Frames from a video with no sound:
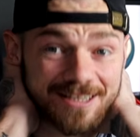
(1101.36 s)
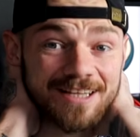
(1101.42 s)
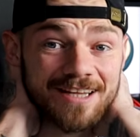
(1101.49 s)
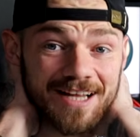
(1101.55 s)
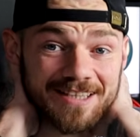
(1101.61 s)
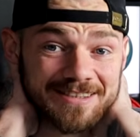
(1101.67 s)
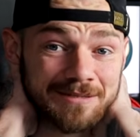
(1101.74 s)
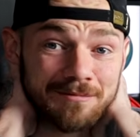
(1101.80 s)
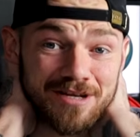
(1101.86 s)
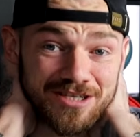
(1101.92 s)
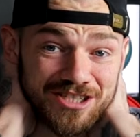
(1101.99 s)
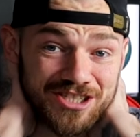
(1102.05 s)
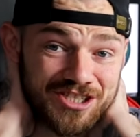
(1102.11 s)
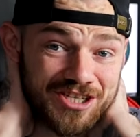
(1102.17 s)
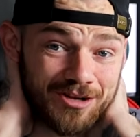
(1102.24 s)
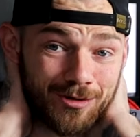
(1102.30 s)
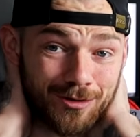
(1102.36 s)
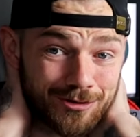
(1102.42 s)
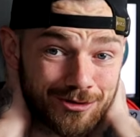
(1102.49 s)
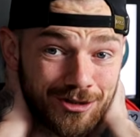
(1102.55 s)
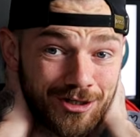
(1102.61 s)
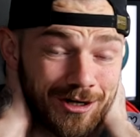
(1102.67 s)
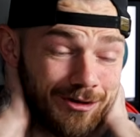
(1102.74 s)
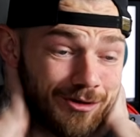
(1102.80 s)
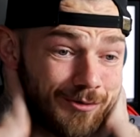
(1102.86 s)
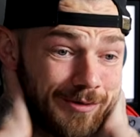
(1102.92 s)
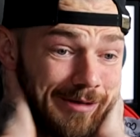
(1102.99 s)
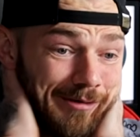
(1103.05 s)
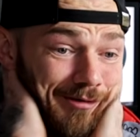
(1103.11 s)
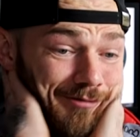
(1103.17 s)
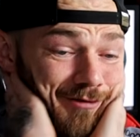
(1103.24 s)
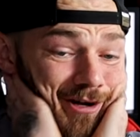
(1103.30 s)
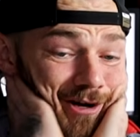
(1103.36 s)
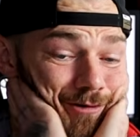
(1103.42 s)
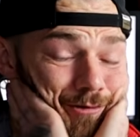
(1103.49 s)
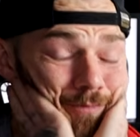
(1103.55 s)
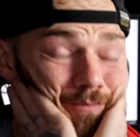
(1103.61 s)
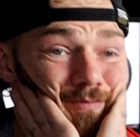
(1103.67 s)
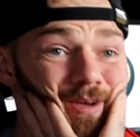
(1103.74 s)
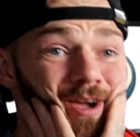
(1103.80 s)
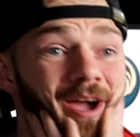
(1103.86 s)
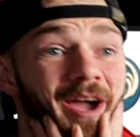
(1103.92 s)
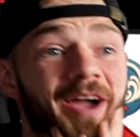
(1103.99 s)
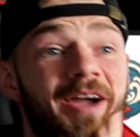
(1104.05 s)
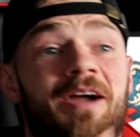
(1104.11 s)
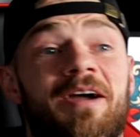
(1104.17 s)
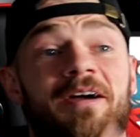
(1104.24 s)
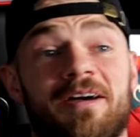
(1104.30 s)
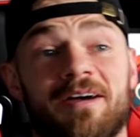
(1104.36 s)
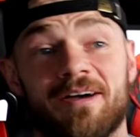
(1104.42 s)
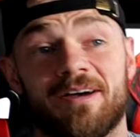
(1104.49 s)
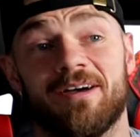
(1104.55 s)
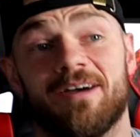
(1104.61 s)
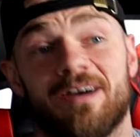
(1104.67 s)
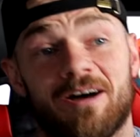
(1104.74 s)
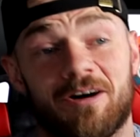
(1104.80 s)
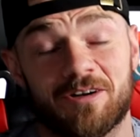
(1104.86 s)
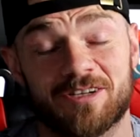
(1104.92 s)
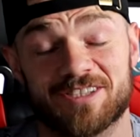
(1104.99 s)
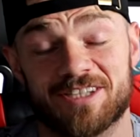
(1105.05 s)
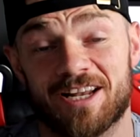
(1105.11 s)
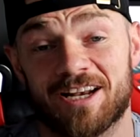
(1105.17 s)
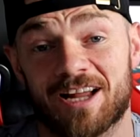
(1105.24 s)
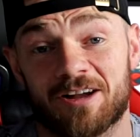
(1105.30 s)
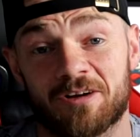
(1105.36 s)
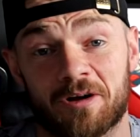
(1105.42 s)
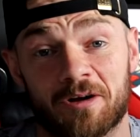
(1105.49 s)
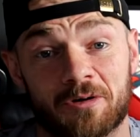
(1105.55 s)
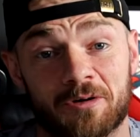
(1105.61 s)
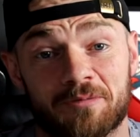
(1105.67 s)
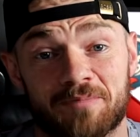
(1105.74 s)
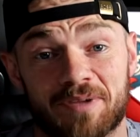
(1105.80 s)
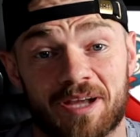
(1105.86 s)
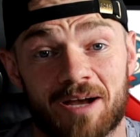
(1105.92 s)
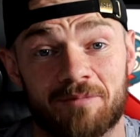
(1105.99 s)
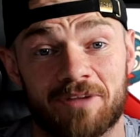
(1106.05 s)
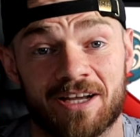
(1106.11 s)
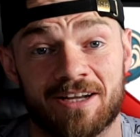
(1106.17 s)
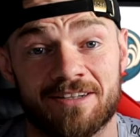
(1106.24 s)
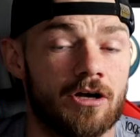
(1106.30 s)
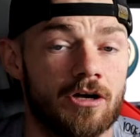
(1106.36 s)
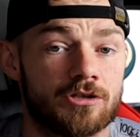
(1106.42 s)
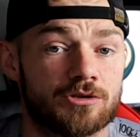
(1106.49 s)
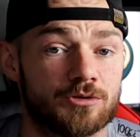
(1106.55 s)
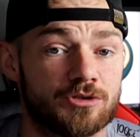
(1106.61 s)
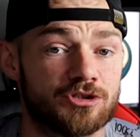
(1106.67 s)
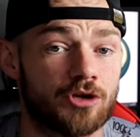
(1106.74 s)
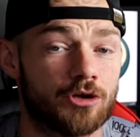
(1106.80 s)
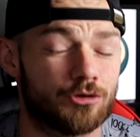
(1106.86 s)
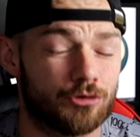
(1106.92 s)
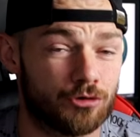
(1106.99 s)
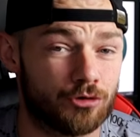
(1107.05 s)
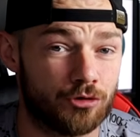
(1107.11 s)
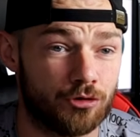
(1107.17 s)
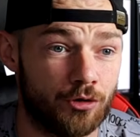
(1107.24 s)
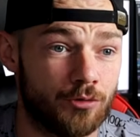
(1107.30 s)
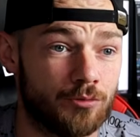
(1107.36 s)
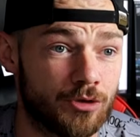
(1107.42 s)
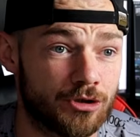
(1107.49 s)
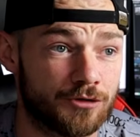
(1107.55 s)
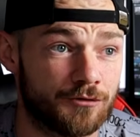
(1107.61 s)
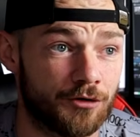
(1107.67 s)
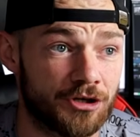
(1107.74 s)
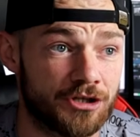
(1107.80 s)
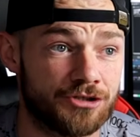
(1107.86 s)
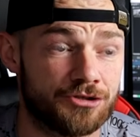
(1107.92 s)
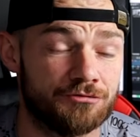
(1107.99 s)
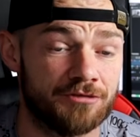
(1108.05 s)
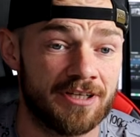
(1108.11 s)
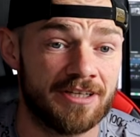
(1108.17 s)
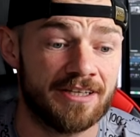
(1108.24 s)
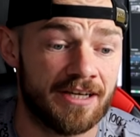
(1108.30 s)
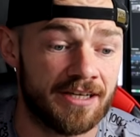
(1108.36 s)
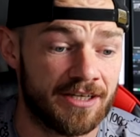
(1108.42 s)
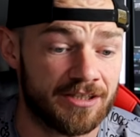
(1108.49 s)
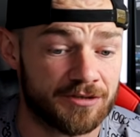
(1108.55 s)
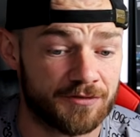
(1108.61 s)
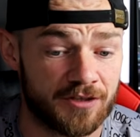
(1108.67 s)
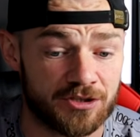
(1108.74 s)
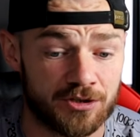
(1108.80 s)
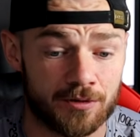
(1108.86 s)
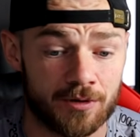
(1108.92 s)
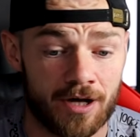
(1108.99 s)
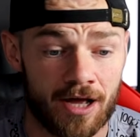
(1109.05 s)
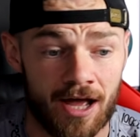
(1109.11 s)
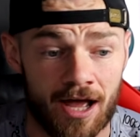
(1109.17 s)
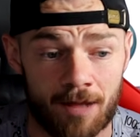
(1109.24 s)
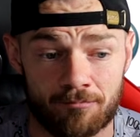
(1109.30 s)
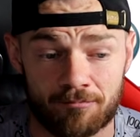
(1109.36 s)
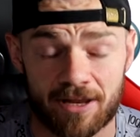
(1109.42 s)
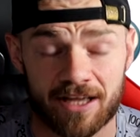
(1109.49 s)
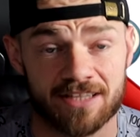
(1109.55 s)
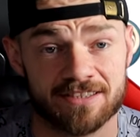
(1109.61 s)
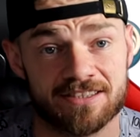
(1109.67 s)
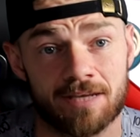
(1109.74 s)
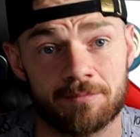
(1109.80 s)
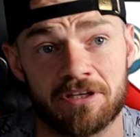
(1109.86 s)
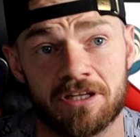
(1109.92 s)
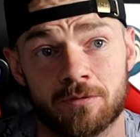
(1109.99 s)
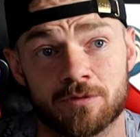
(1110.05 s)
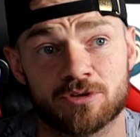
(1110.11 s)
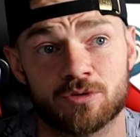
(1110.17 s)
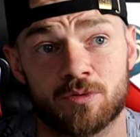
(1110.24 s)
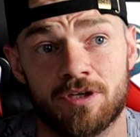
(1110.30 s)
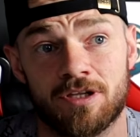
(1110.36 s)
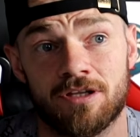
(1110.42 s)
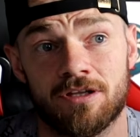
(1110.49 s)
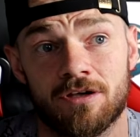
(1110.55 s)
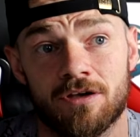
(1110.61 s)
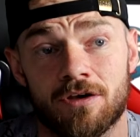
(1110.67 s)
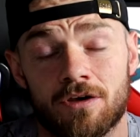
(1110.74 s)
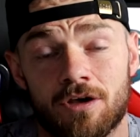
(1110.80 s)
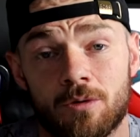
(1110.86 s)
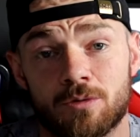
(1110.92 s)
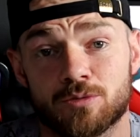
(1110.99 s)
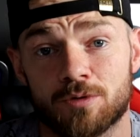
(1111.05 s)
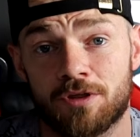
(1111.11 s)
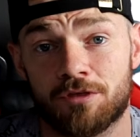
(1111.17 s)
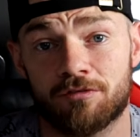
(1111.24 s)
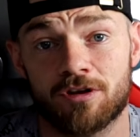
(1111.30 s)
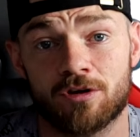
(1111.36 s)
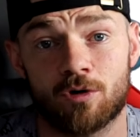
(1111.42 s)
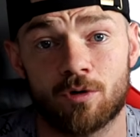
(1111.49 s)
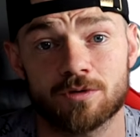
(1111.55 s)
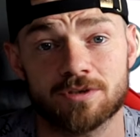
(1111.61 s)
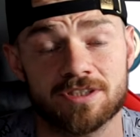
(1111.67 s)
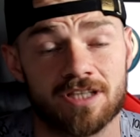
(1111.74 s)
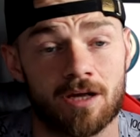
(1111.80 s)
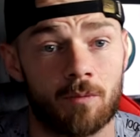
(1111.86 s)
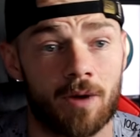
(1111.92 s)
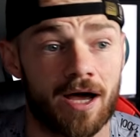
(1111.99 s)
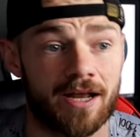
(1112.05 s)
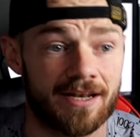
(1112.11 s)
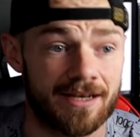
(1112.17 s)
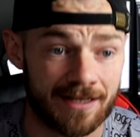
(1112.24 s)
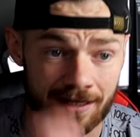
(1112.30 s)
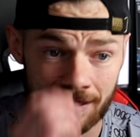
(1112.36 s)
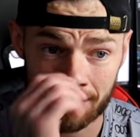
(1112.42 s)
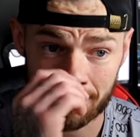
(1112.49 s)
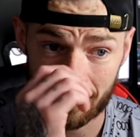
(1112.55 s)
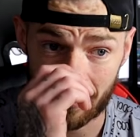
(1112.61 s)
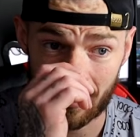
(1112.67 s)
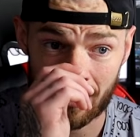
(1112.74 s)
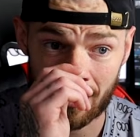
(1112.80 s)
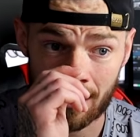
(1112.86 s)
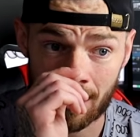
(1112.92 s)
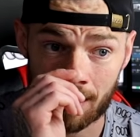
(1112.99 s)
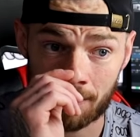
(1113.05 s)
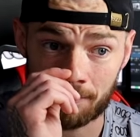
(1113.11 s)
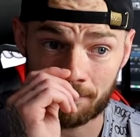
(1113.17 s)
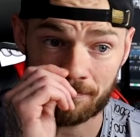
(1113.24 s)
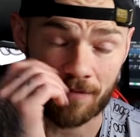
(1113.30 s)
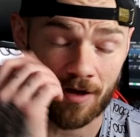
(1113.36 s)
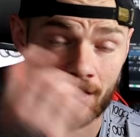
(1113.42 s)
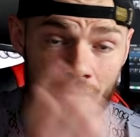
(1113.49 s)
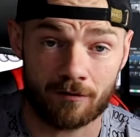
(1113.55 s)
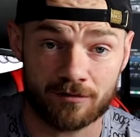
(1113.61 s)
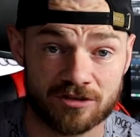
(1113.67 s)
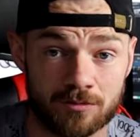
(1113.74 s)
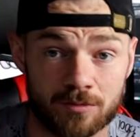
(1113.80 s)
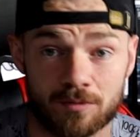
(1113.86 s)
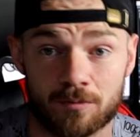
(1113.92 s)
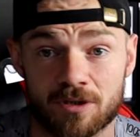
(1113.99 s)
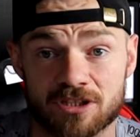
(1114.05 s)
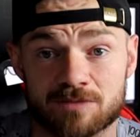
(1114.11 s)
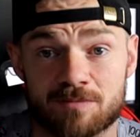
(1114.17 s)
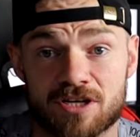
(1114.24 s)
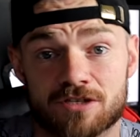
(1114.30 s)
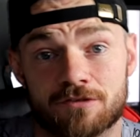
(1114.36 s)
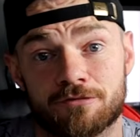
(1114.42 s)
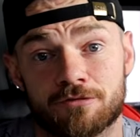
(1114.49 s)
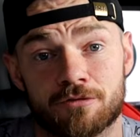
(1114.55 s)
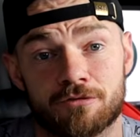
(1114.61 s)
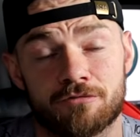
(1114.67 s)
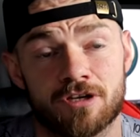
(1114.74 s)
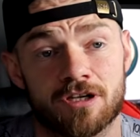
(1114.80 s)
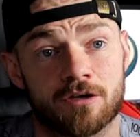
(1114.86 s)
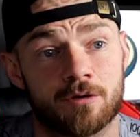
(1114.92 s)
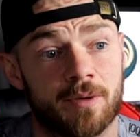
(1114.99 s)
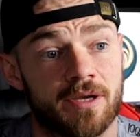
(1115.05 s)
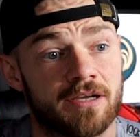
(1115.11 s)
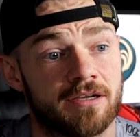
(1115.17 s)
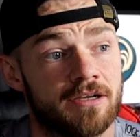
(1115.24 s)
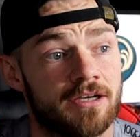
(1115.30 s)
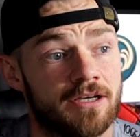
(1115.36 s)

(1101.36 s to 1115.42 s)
That's the messy shit all done and out the way with now. Honestly, like I couldn't be happier. So there's not too much footage really in this video. Like I say, I mean it was only 3 courses that we had to lay, and obviously we were smashing through it really quick.